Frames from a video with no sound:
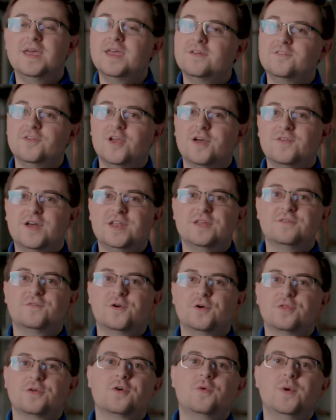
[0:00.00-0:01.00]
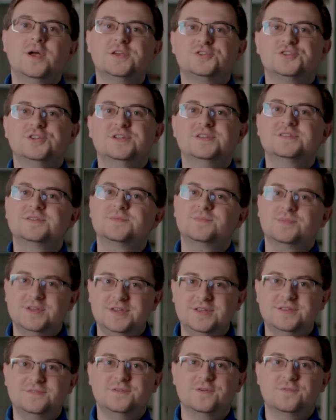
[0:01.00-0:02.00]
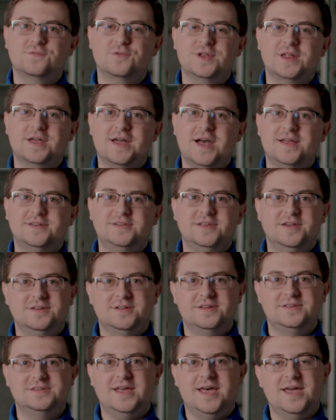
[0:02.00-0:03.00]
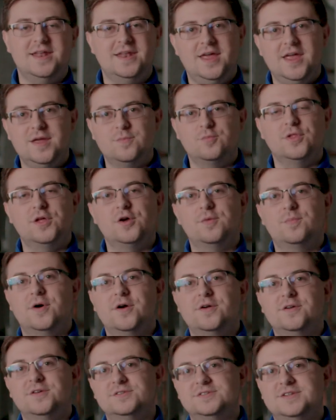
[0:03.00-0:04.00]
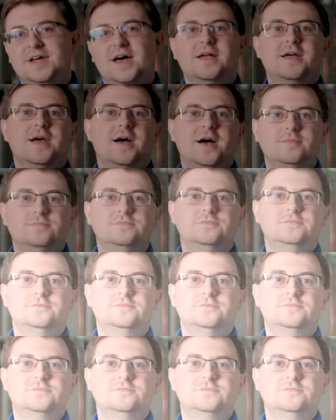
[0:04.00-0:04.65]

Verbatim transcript: If you have any further questions, please feel free to contact us at aprilairepartners.com.